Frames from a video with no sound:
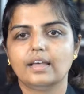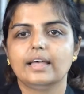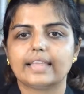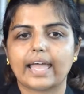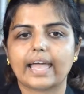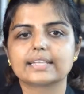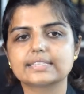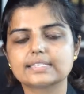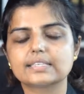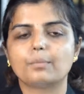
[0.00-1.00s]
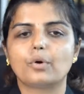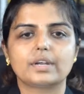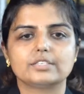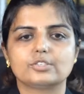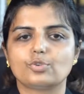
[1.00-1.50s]
the excess amount
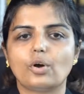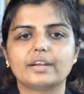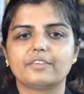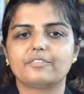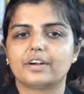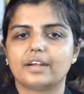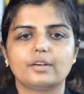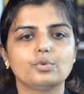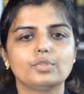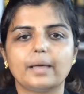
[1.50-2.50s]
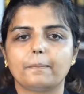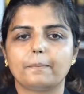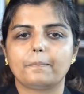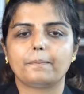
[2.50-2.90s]
is not refunded to them.